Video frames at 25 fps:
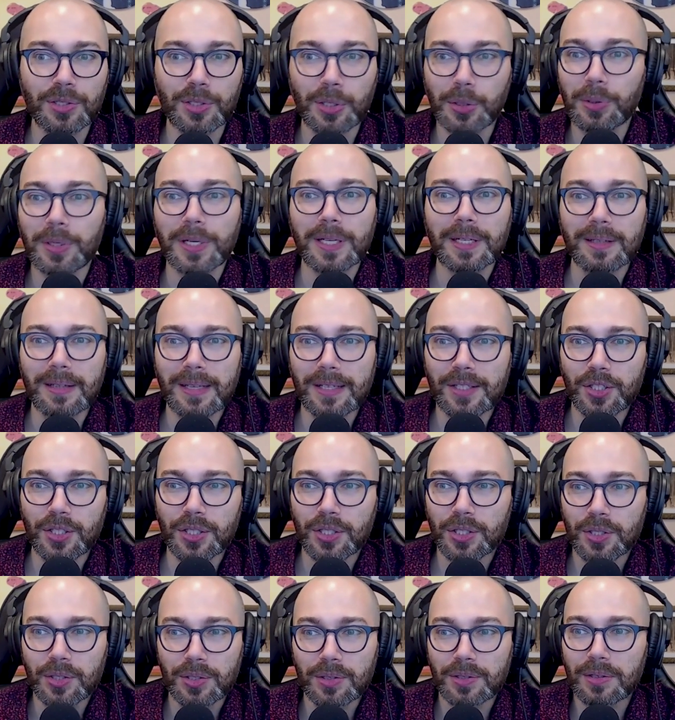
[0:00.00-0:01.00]
do it. Let's
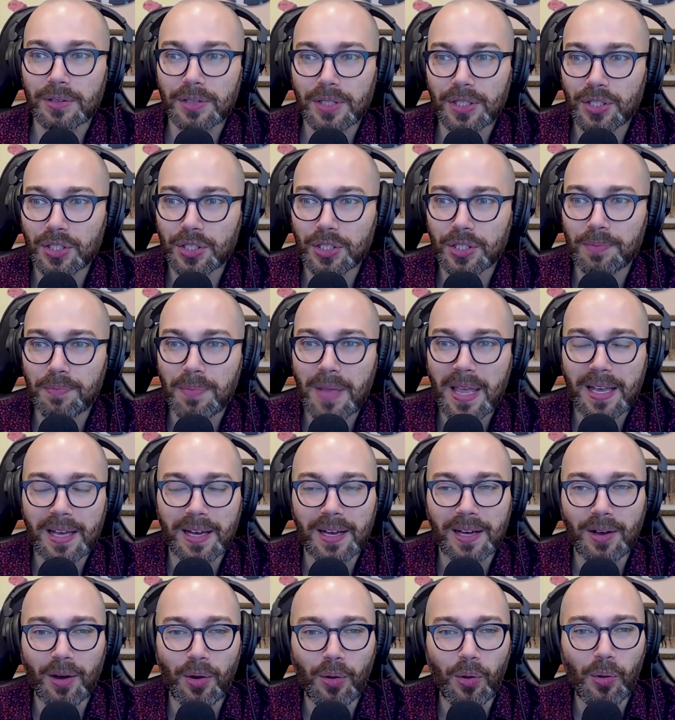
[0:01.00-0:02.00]
just make
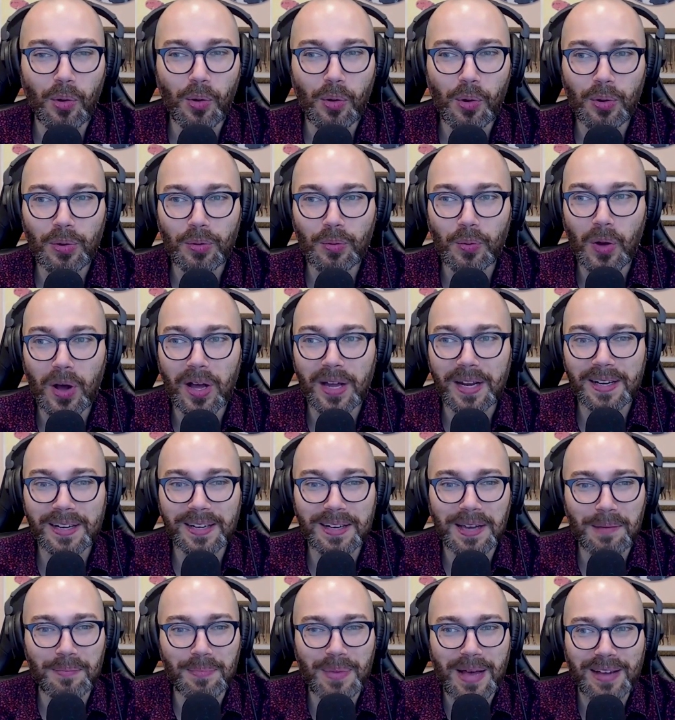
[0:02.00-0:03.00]
a whole one
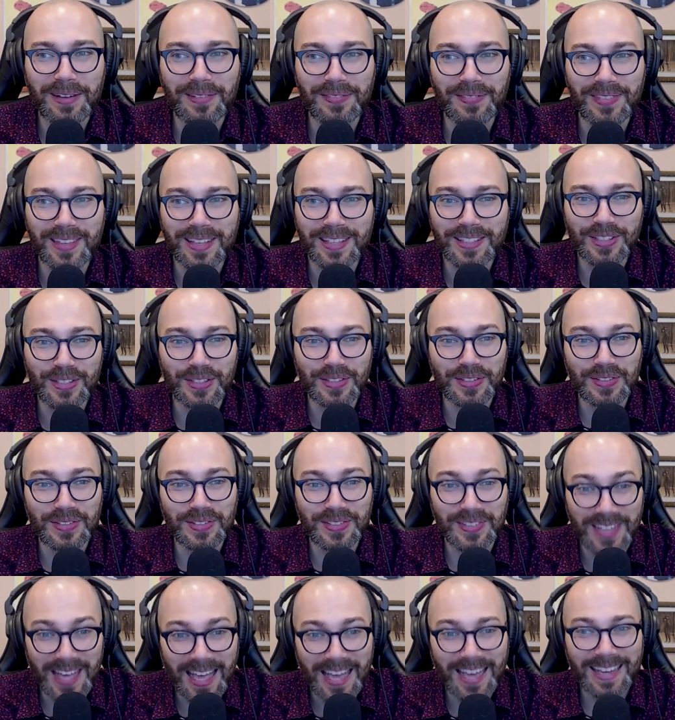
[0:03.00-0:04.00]
about this
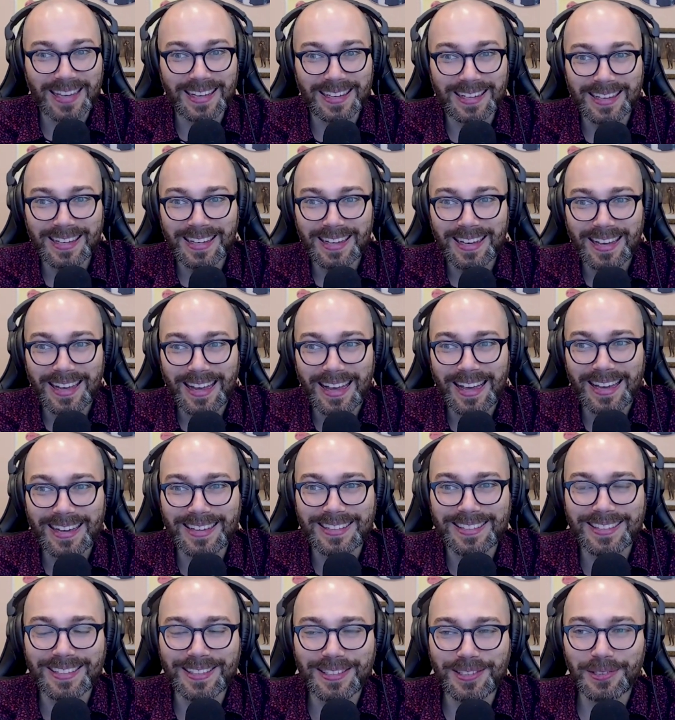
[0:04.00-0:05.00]
thing.
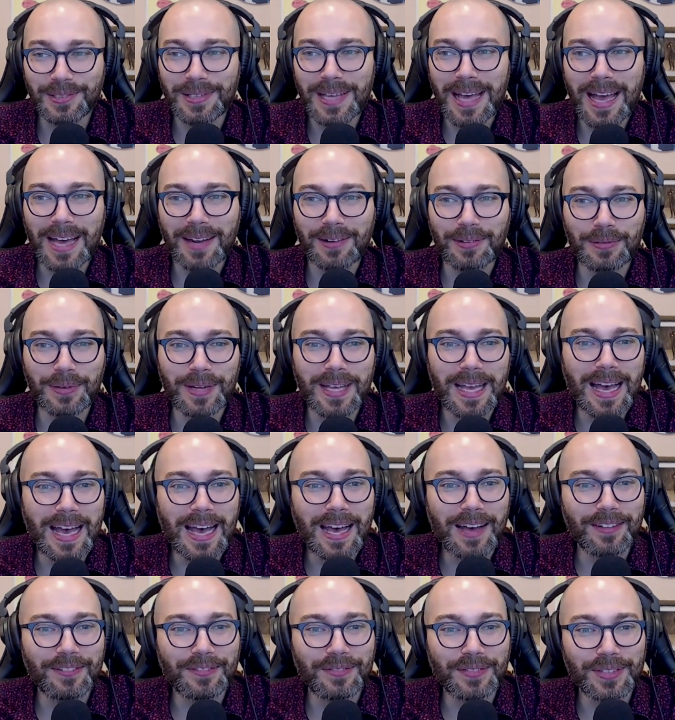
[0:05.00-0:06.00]
And to do that, we
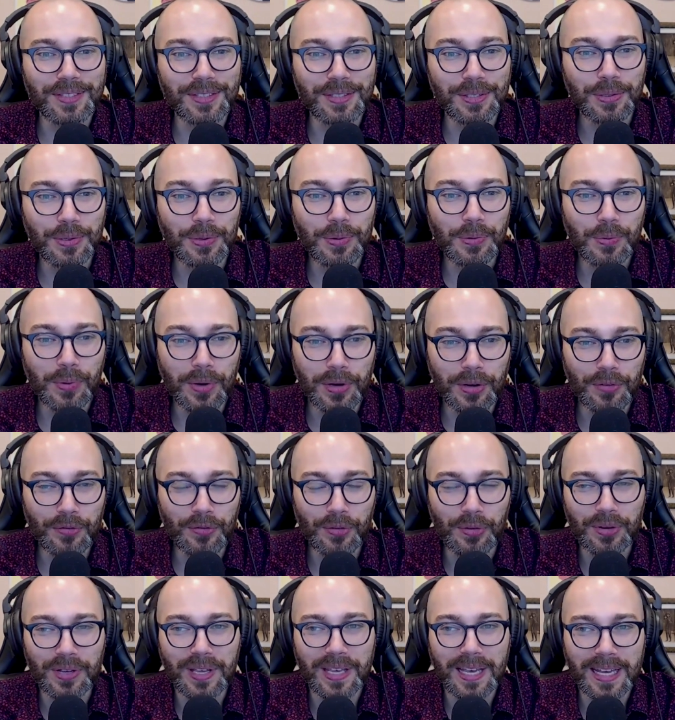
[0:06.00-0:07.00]
have two
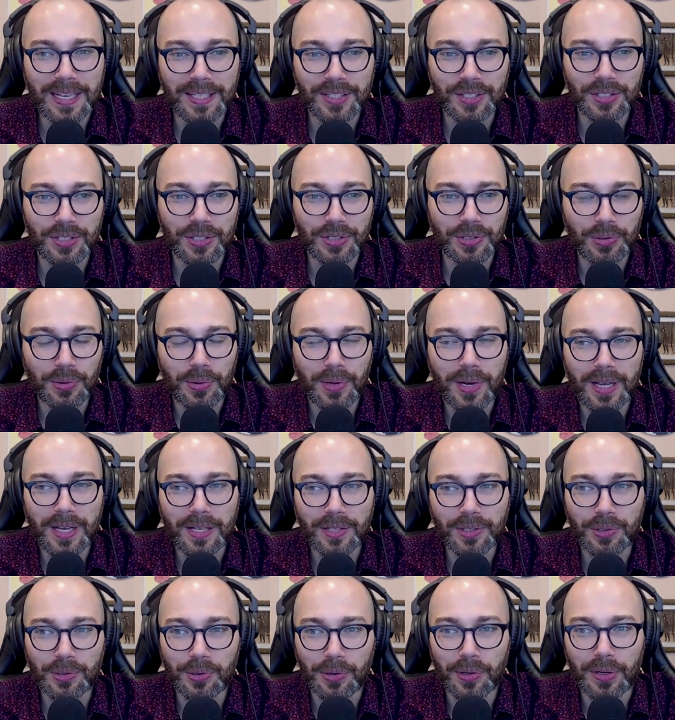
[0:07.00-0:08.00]
wonderful guests joining
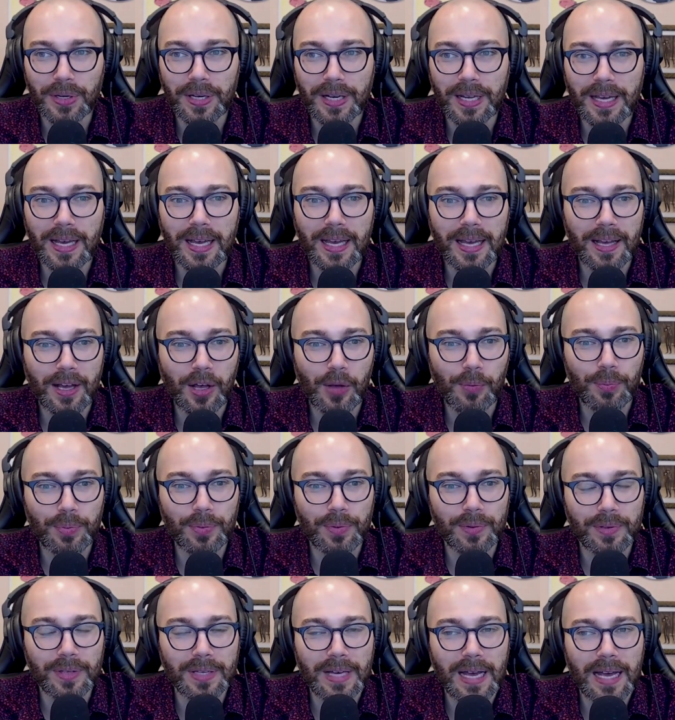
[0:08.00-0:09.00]
us who are going to help
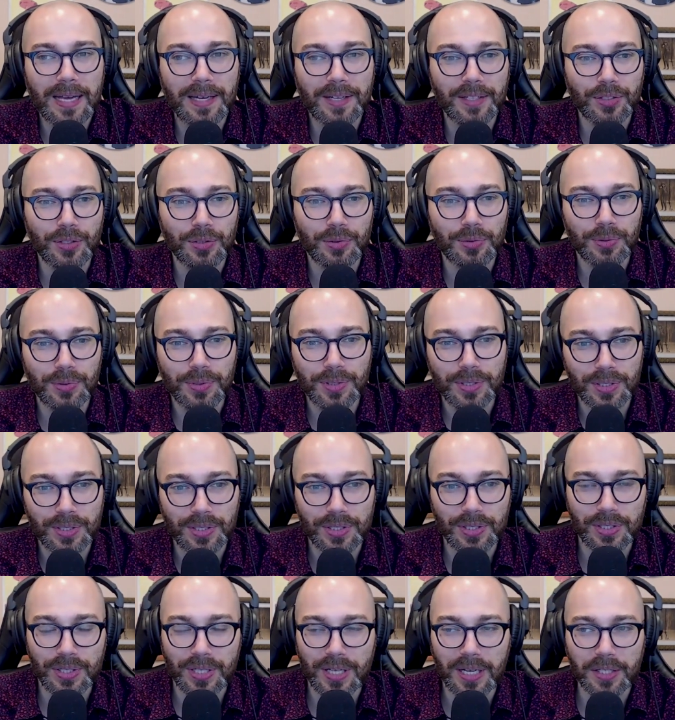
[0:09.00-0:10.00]
guide us through this
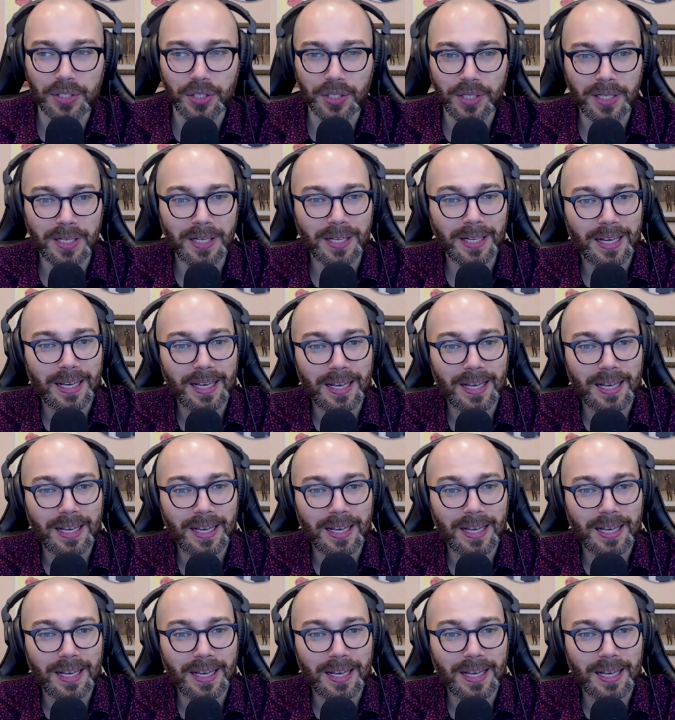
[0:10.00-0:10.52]
discussion.